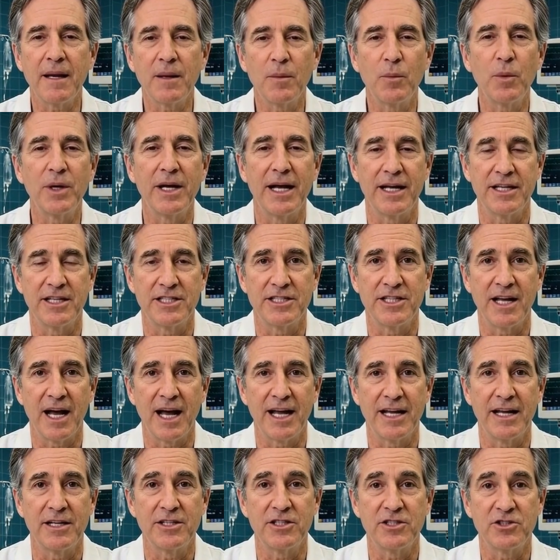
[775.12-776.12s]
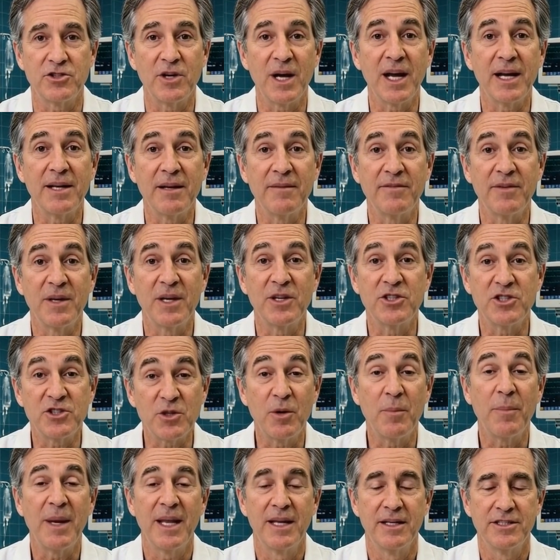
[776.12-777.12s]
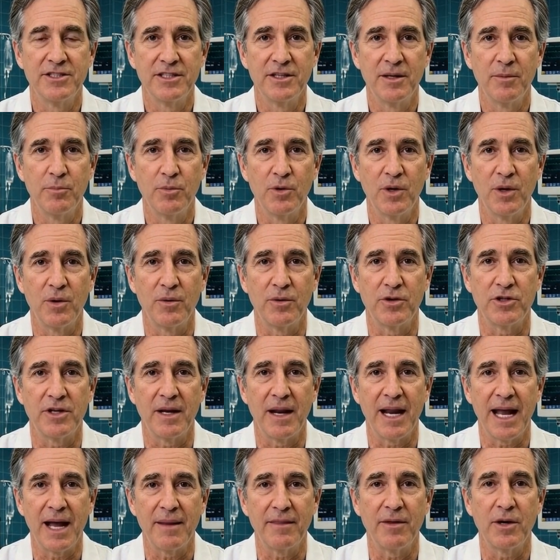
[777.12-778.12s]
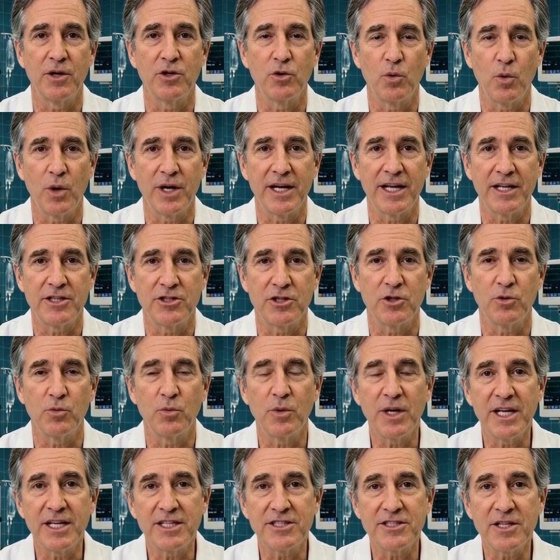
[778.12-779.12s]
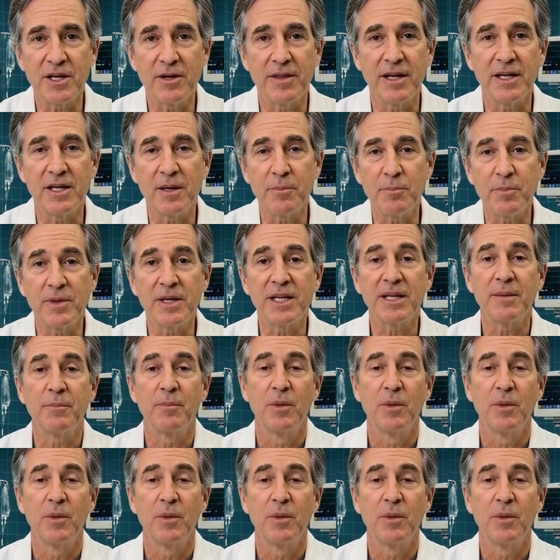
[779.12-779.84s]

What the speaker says: when he decided to try the functional medicine approach. After 22 weeks on the complete